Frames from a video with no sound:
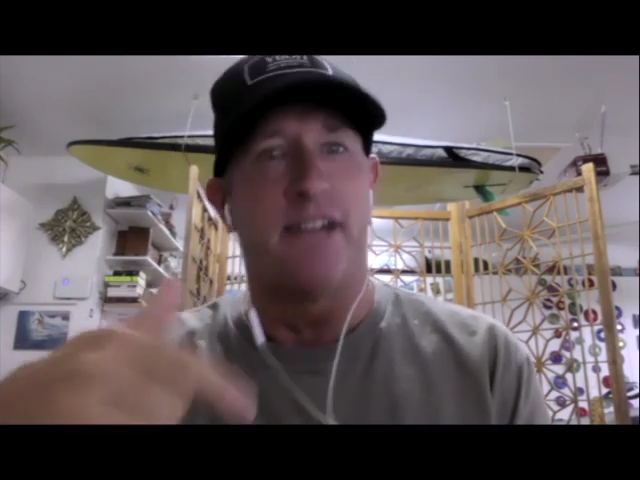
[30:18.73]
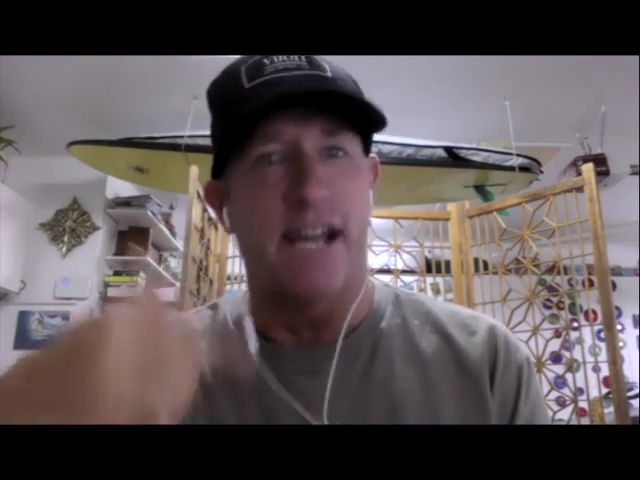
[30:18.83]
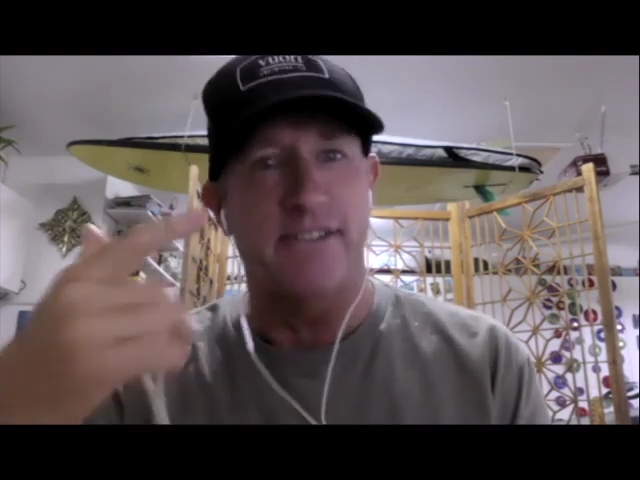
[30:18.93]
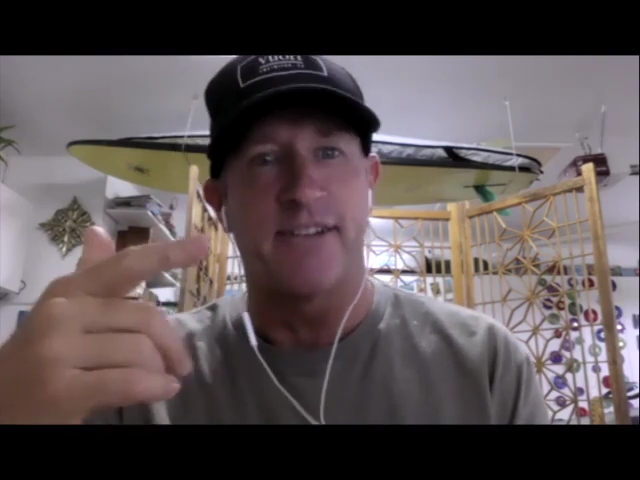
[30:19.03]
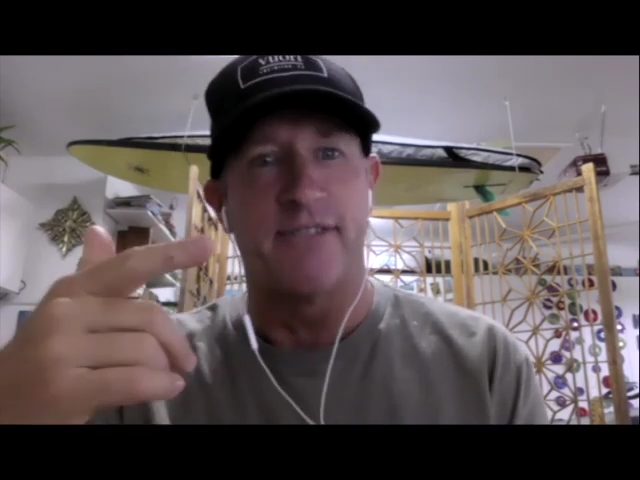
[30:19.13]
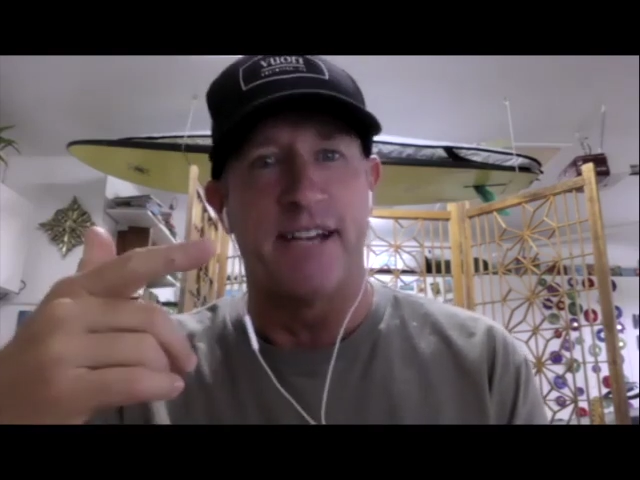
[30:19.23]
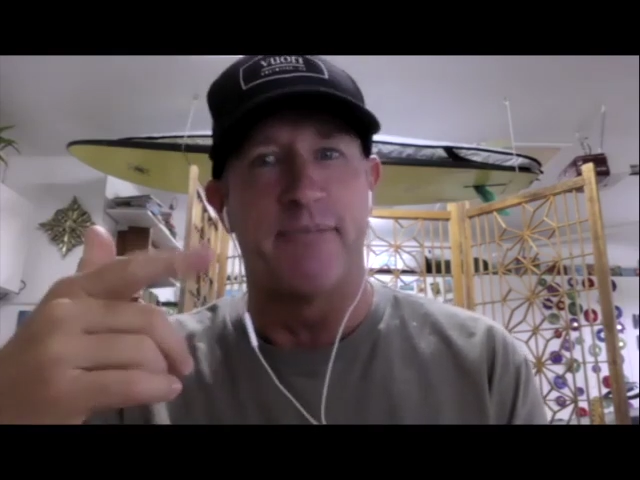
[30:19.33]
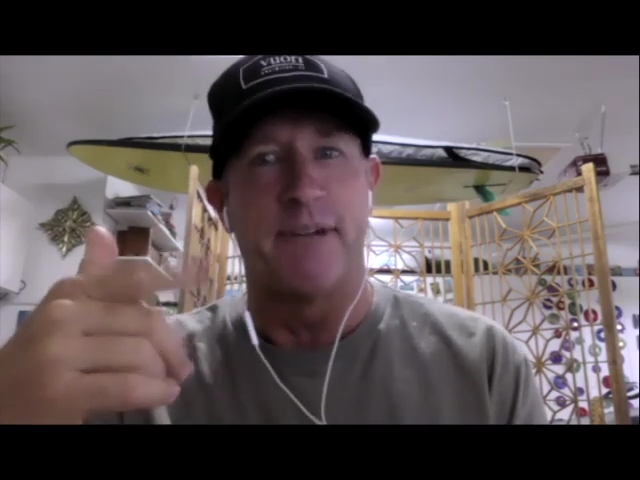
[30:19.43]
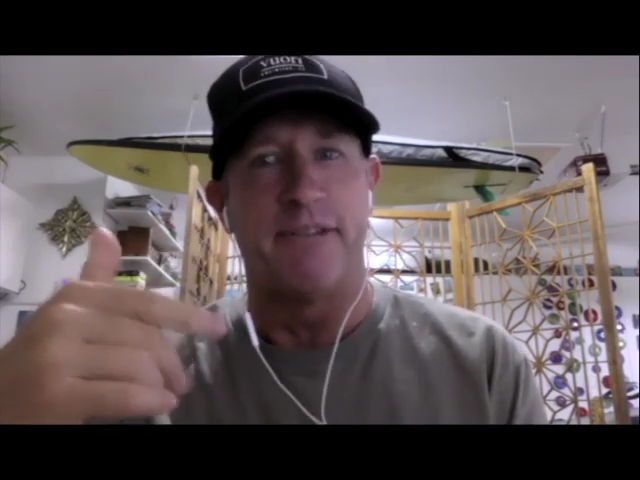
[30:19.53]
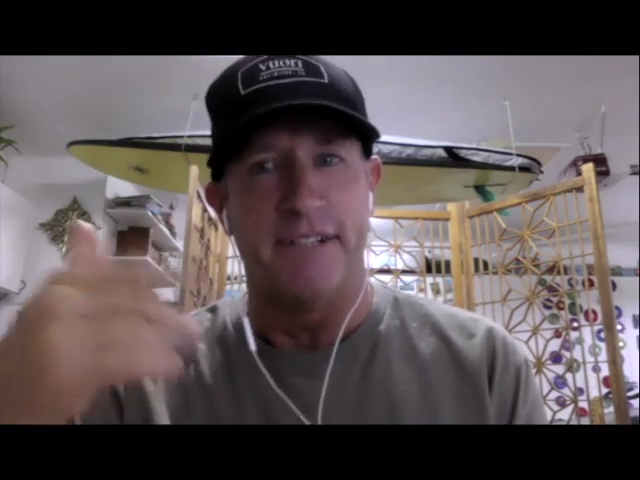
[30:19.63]
excavated
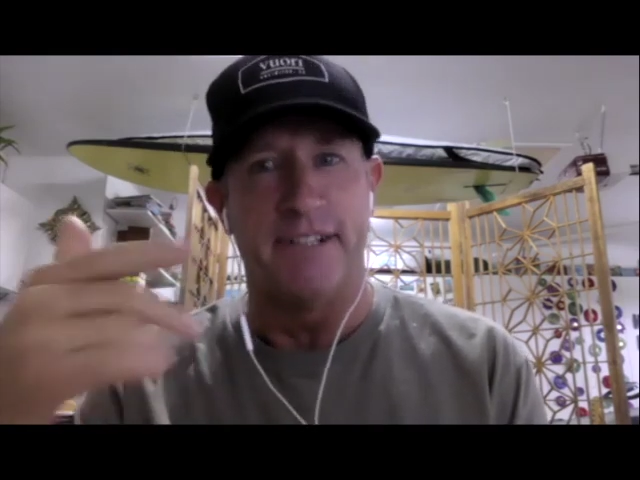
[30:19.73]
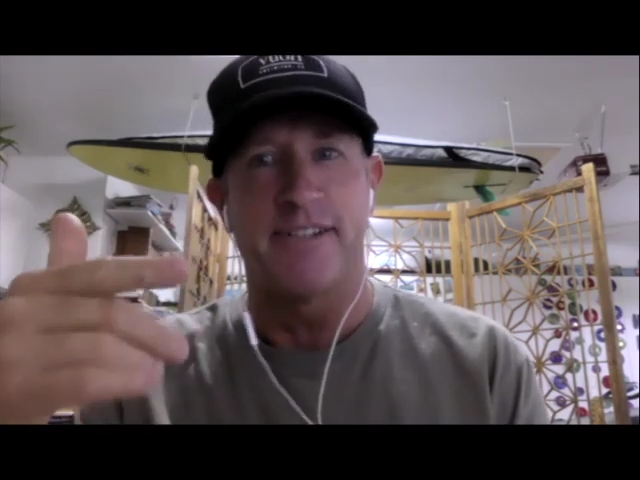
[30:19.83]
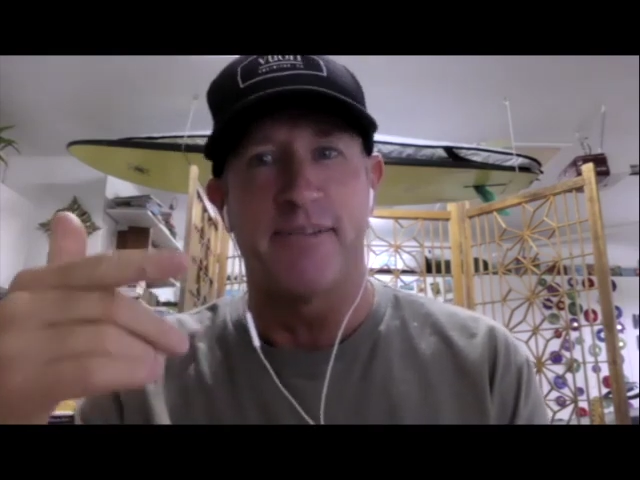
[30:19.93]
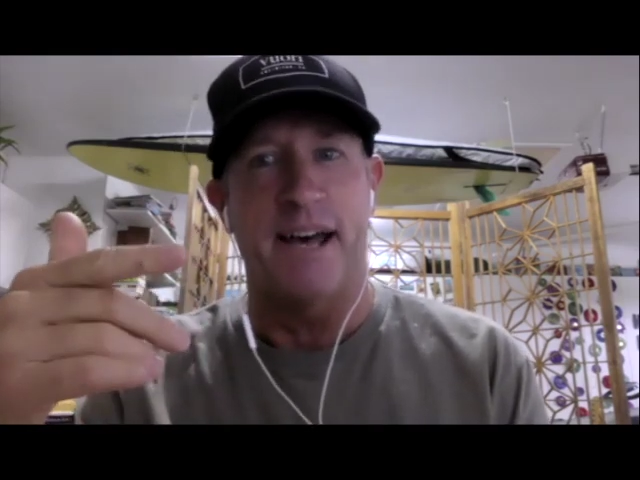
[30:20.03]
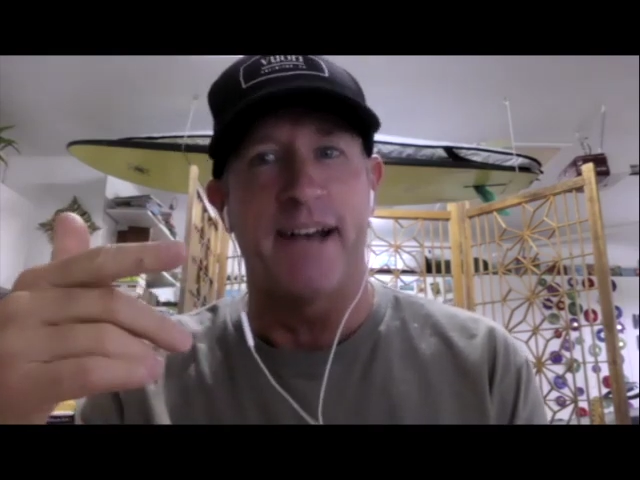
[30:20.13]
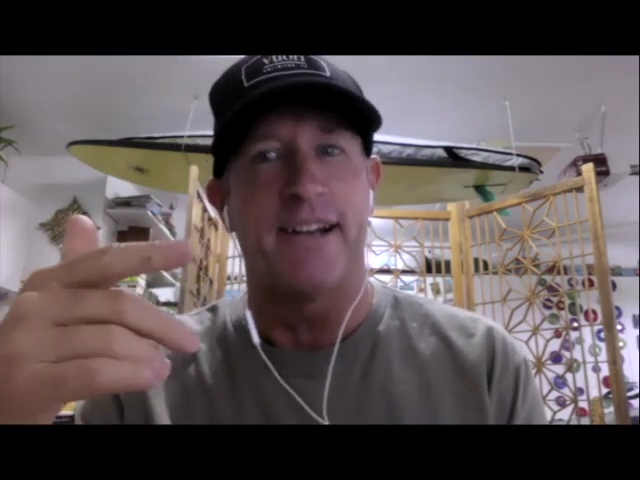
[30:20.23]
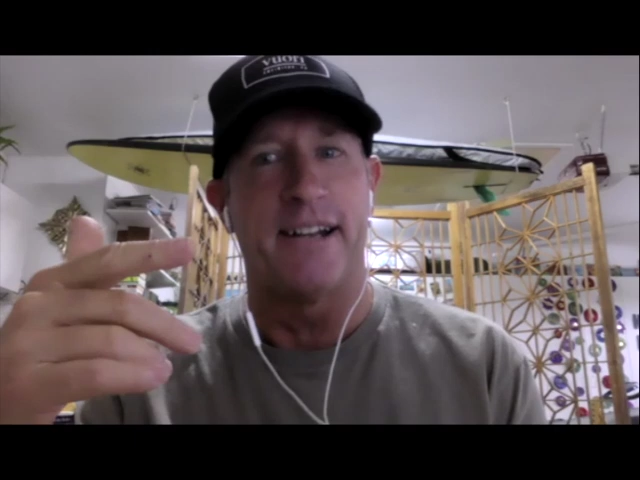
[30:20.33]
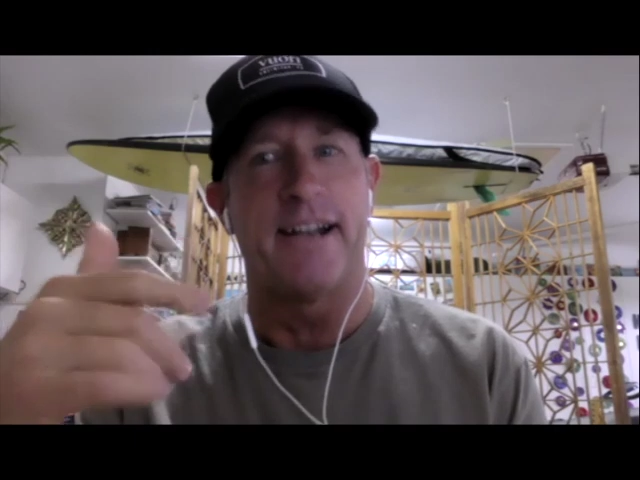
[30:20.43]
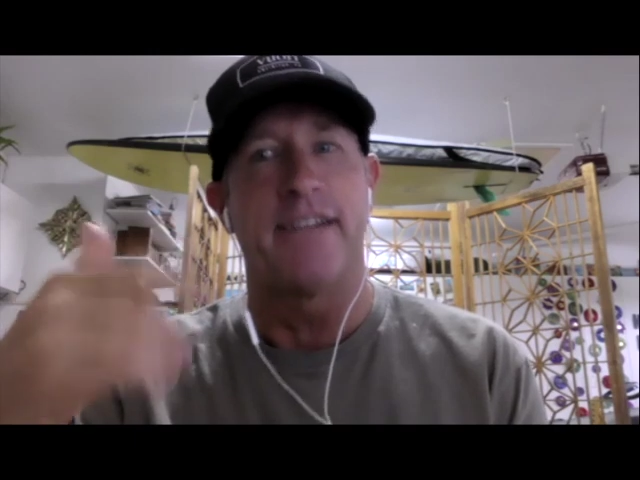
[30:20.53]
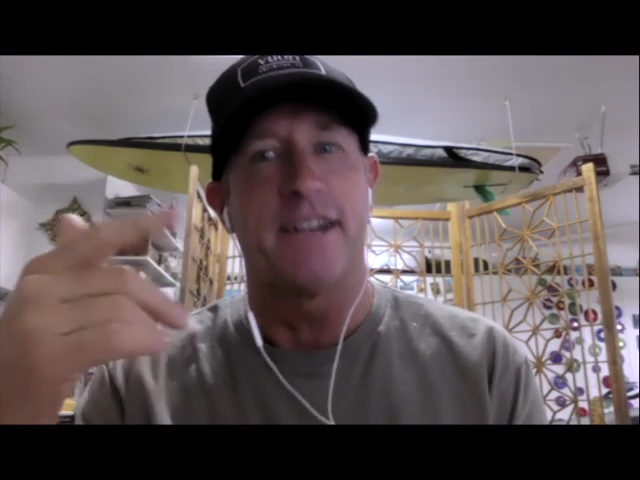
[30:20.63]
my feelings about it, and
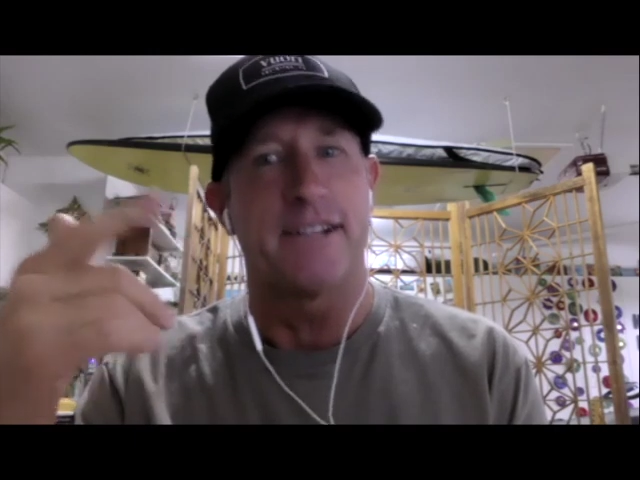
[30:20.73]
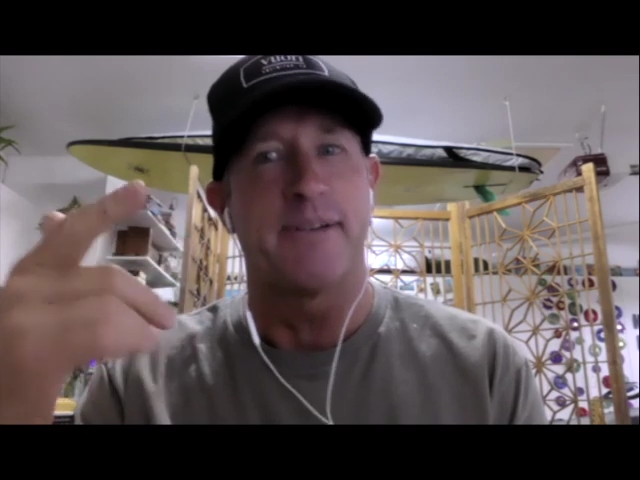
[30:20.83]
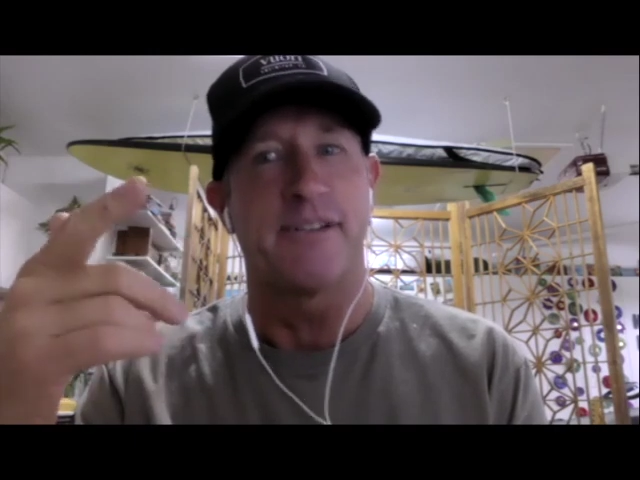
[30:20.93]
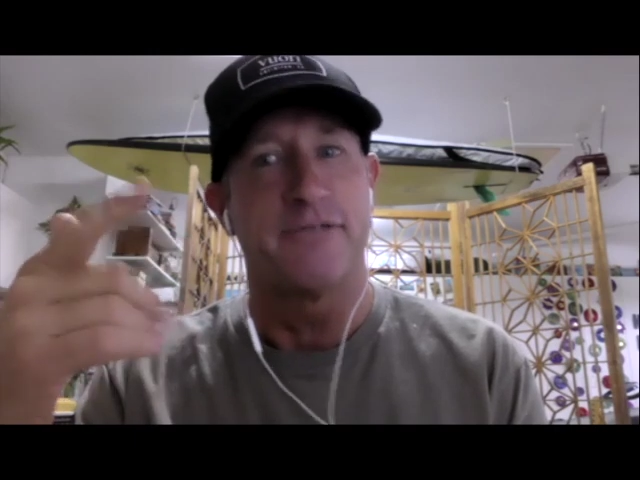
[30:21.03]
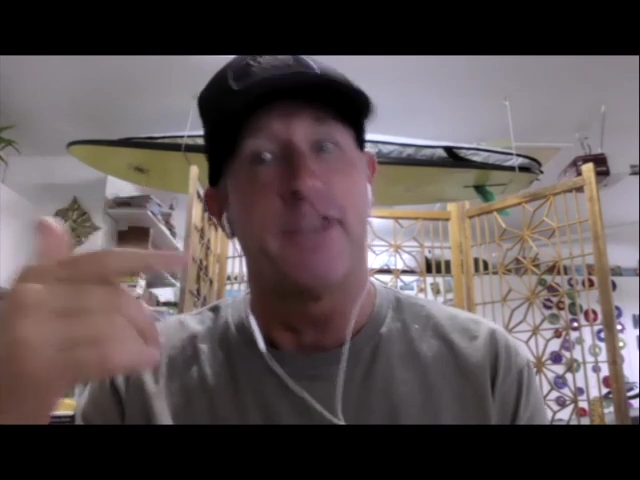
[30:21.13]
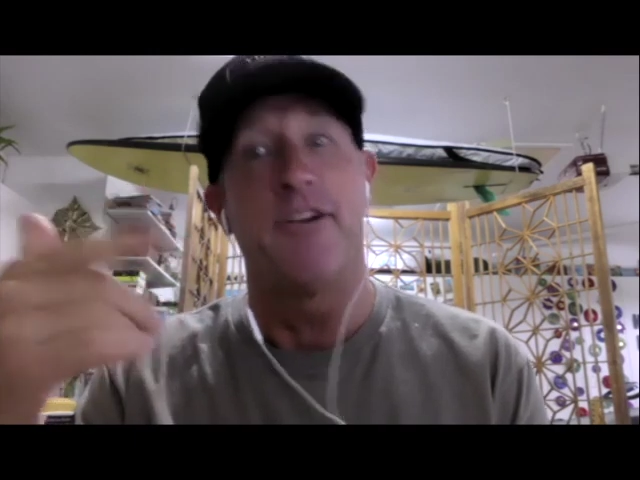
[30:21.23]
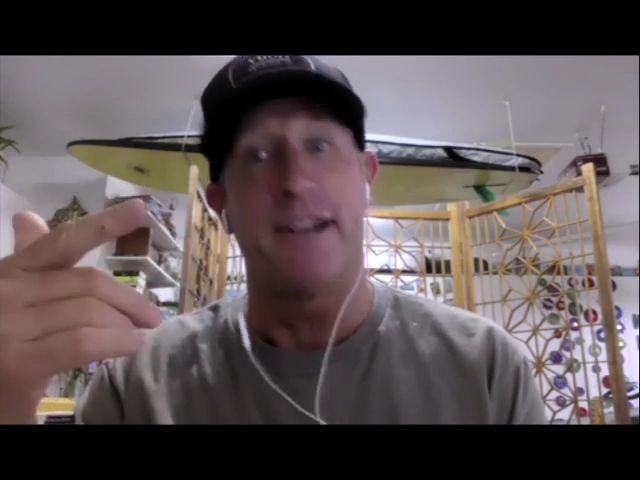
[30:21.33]
I thought to myself, you know what?